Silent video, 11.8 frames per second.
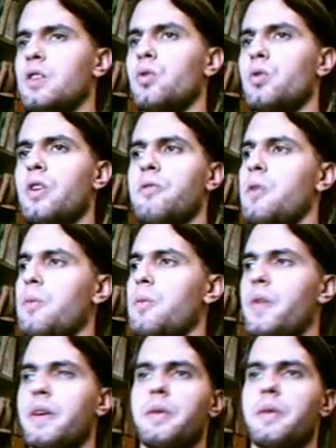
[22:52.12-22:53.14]
looking
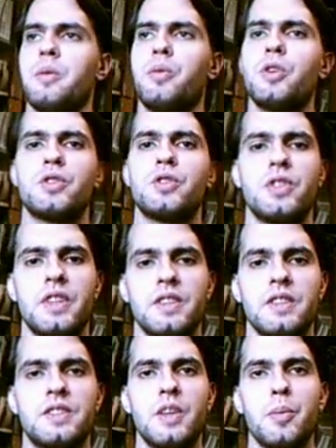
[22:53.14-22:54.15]
from the
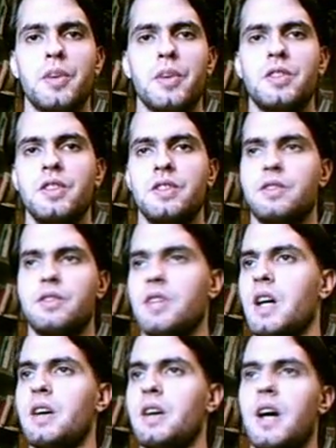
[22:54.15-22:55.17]
personal sympathies,
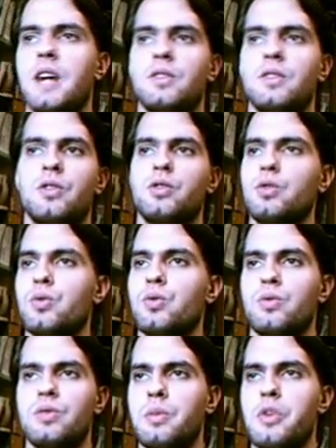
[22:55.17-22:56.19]
either
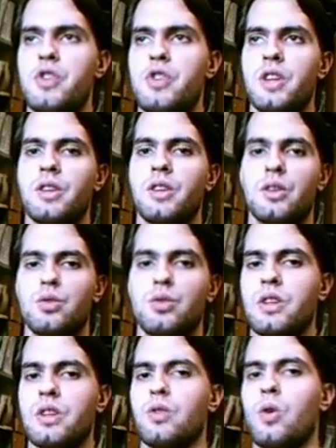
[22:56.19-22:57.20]
to Tymoshenko,
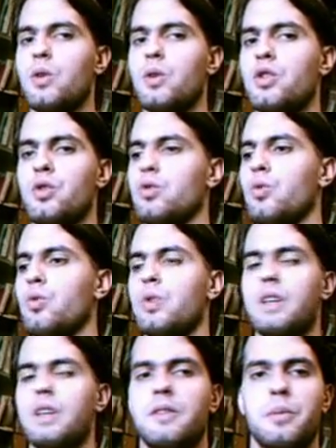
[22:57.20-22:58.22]
to Yanukovych, or to
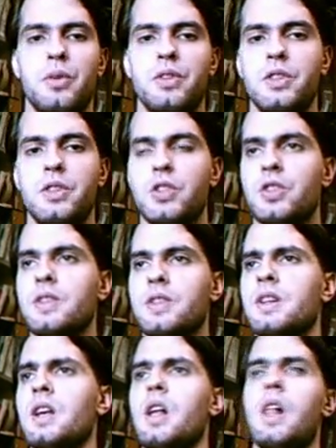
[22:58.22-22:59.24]
whatever
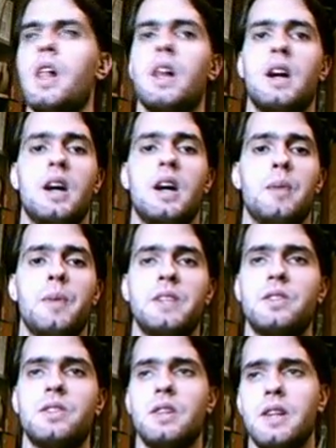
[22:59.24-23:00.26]
politician.
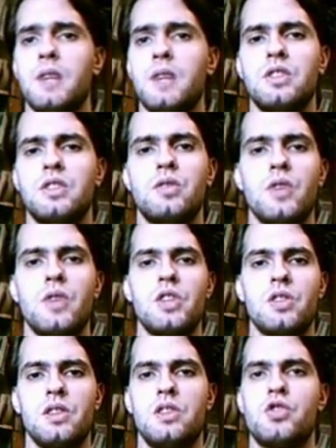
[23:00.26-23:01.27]
But now the
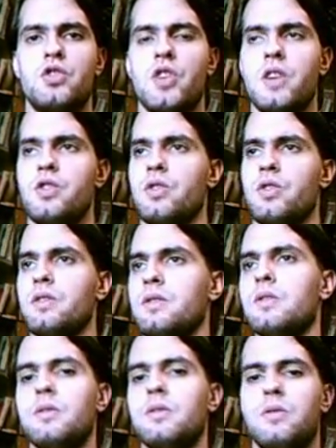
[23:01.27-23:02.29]
situation is
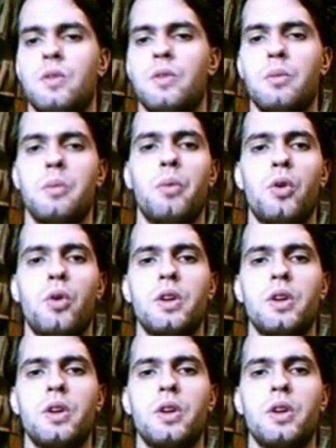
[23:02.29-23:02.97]
changing. From